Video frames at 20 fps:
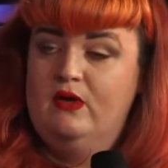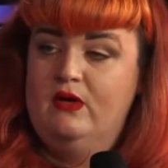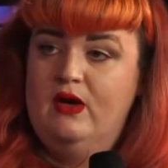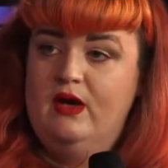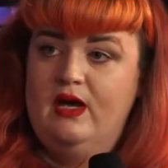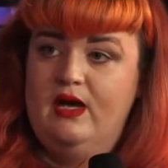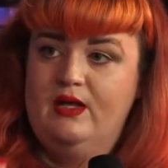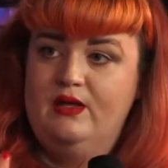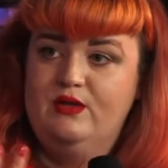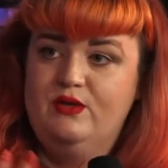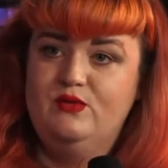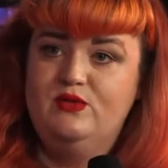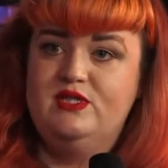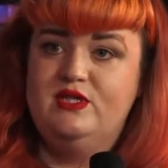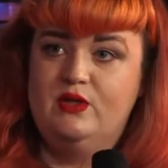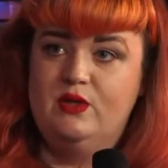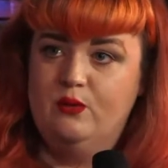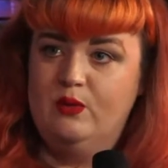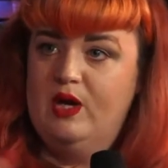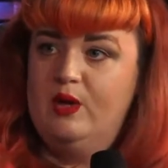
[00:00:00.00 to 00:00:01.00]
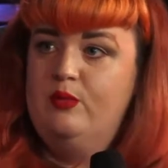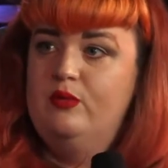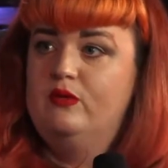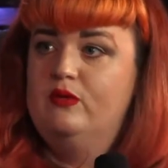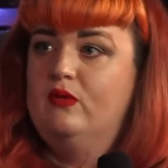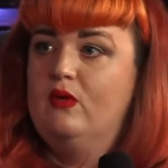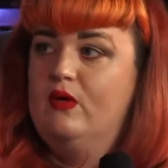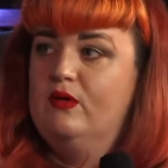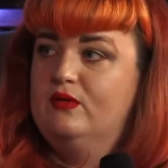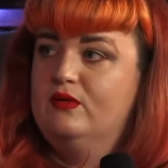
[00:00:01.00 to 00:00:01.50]
New Secret
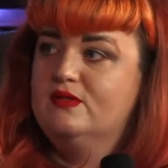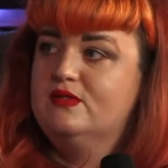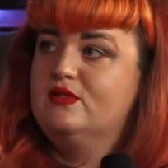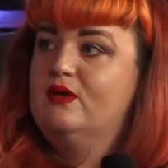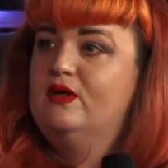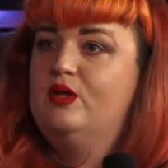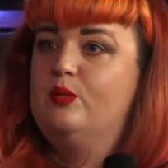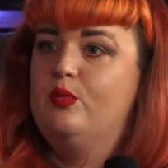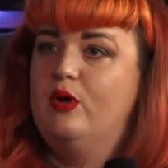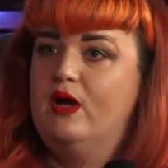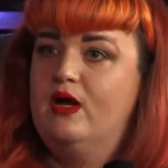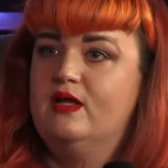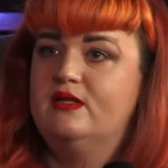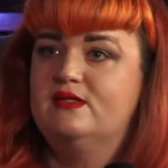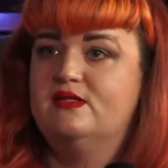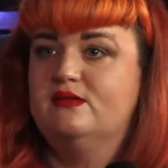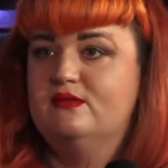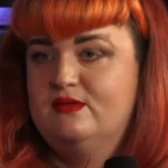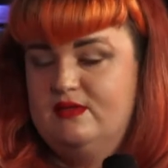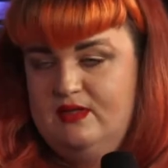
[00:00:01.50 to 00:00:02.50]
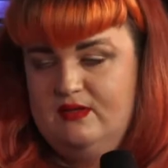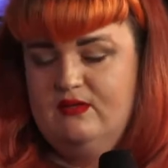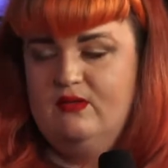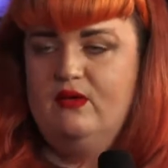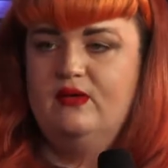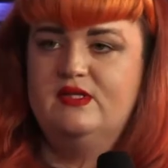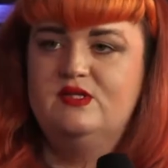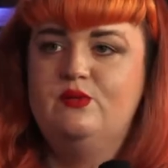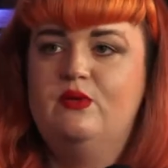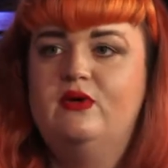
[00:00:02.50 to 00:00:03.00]
Weapon, all those kind of bands, and then the
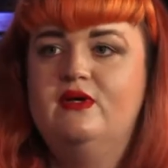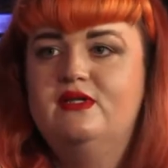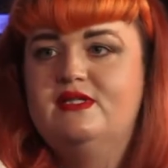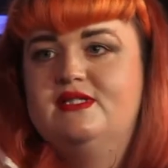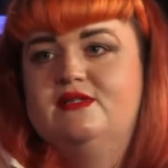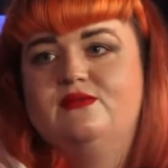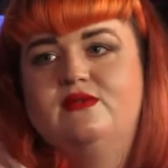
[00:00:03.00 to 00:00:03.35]
Hot Sprockets.